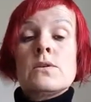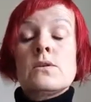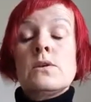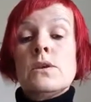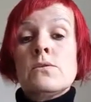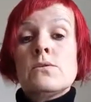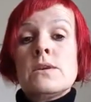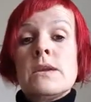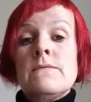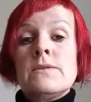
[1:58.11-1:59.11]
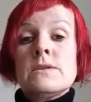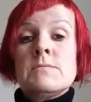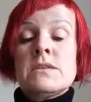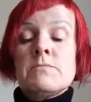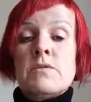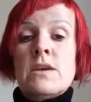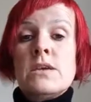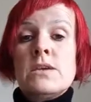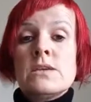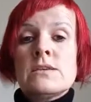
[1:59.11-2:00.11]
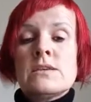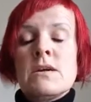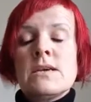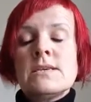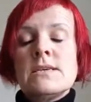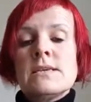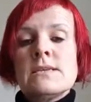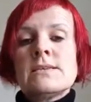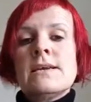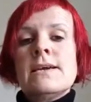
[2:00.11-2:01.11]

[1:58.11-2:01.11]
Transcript: know, could give you some inspiration, some ideas,